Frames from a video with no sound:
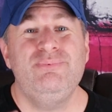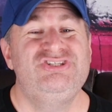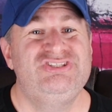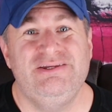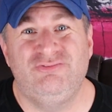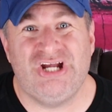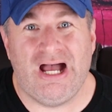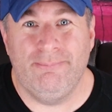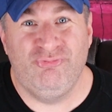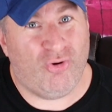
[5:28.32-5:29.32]
was Steve
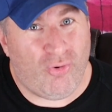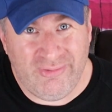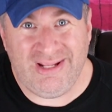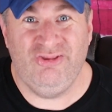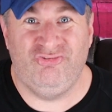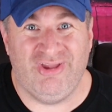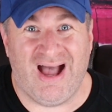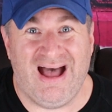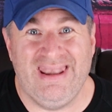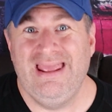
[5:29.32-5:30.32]
Jobs on his
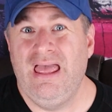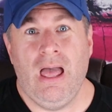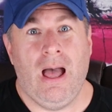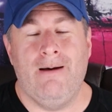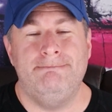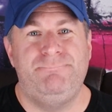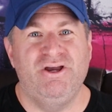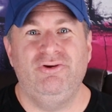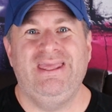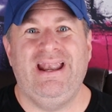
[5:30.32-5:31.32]
yacht, a
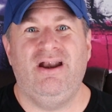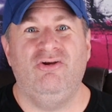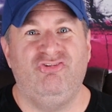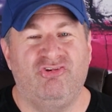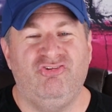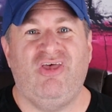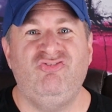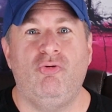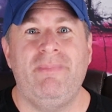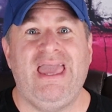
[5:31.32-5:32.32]
billionaire,
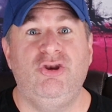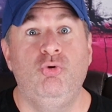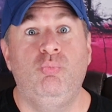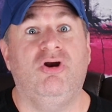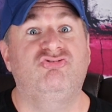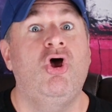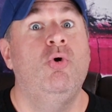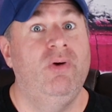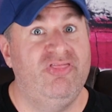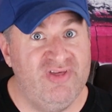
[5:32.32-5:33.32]
successful man who worked
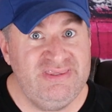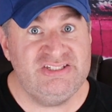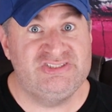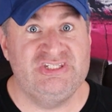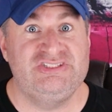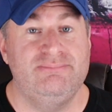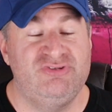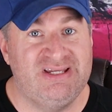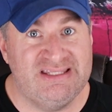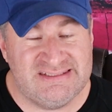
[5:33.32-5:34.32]
within the system
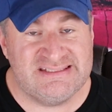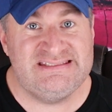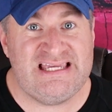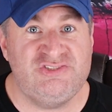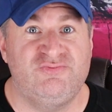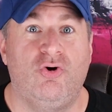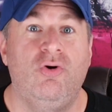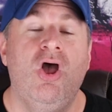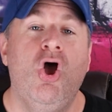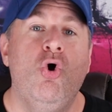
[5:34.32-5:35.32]
to get
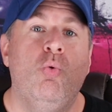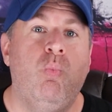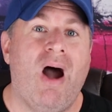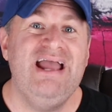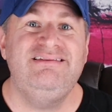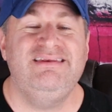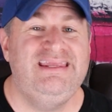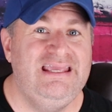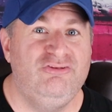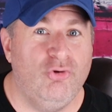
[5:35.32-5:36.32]
successful? Why did
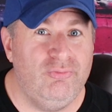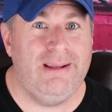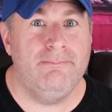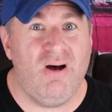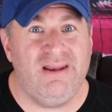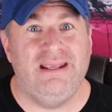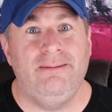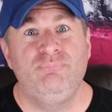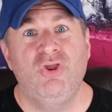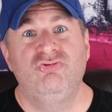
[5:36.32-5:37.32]
he donate
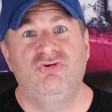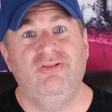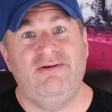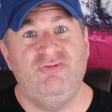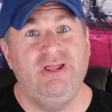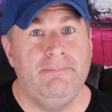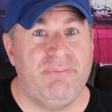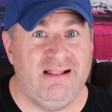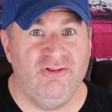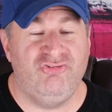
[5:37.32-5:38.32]
money to left-leaning
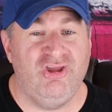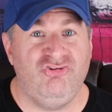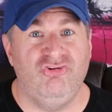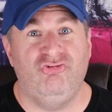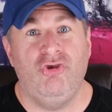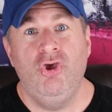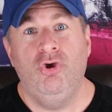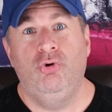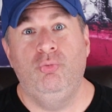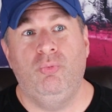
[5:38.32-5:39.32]
politicians
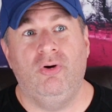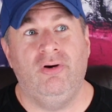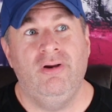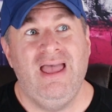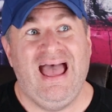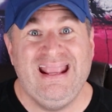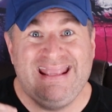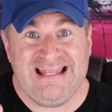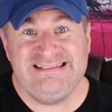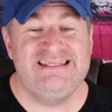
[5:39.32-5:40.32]
who were
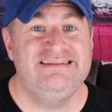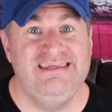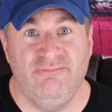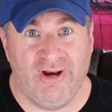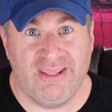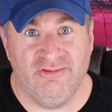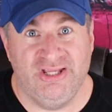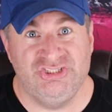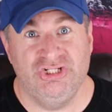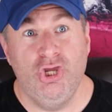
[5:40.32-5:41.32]
against
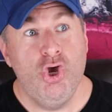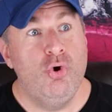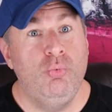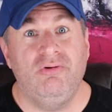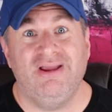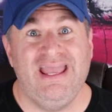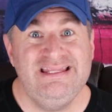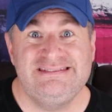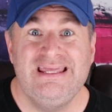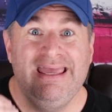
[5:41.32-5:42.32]
deregulation, who were
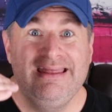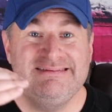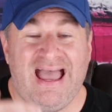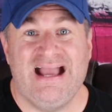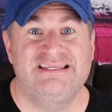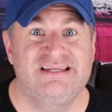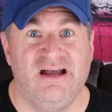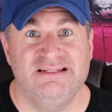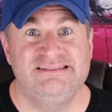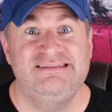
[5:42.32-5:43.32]
against tax
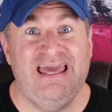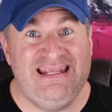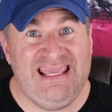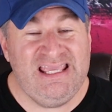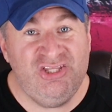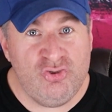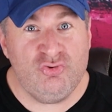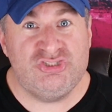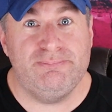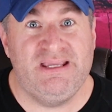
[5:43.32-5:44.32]
cuts that he
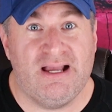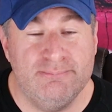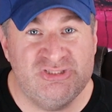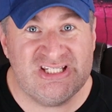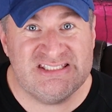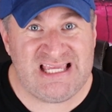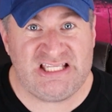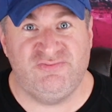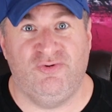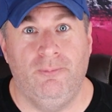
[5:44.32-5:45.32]
used to become
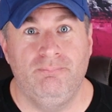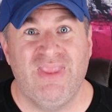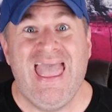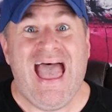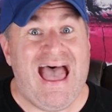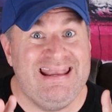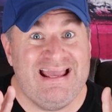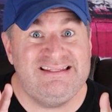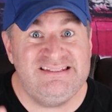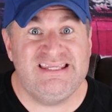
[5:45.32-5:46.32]
successful? And
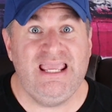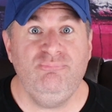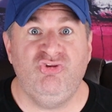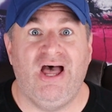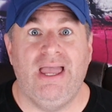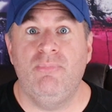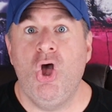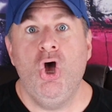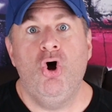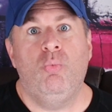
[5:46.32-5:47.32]
at the same time,
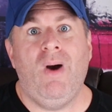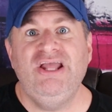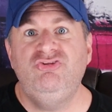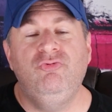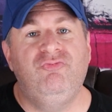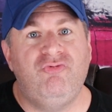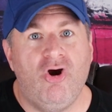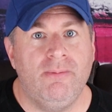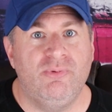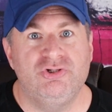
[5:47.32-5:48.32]
why do
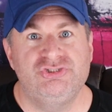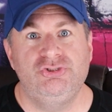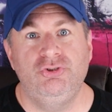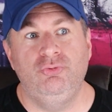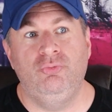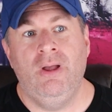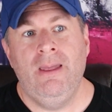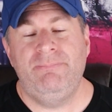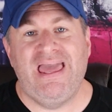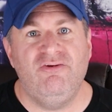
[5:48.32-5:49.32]
farmers who
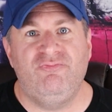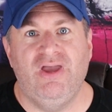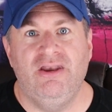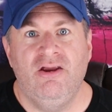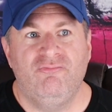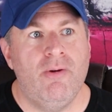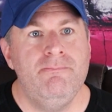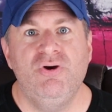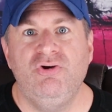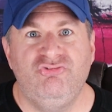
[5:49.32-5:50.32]
benefit
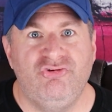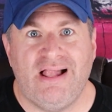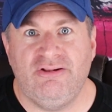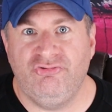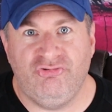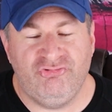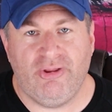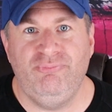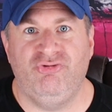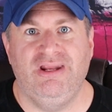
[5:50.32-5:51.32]
from millions of dollars of
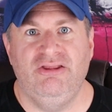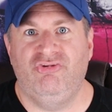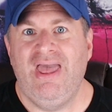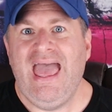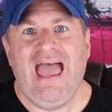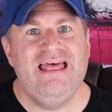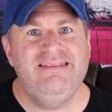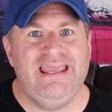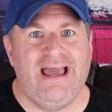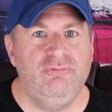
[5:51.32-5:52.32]
subsidies, and
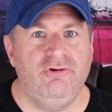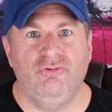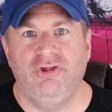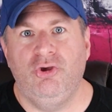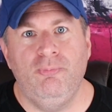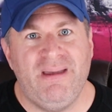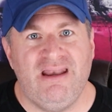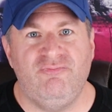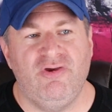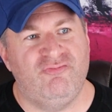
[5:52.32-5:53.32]
the elderly who
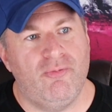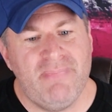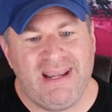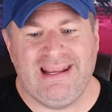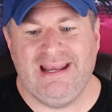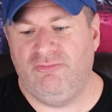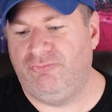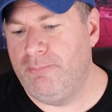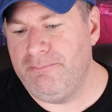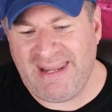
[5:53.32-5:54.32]
benefit from Medicare,
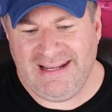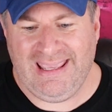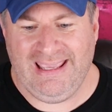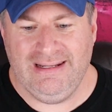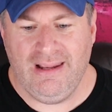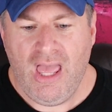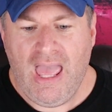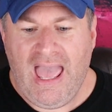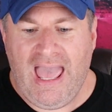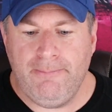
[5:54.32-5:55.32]
from Medicaid,
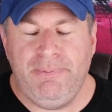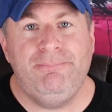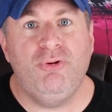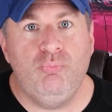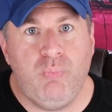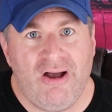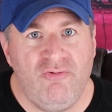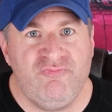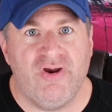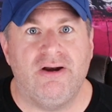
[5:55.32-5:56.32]
and people on
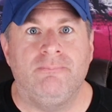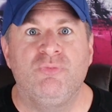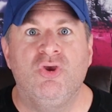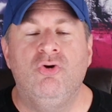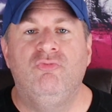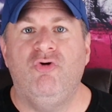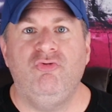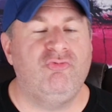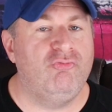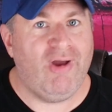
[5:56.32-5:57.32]
welfare
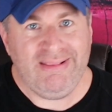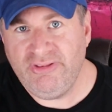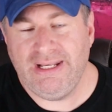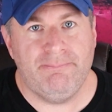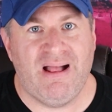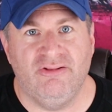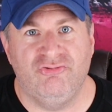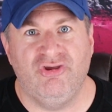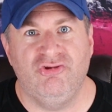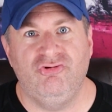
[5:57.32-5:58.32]
vote for right-leaning
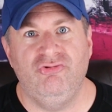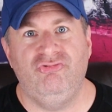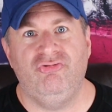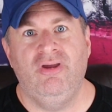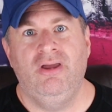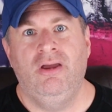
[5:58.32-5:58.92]
politicians,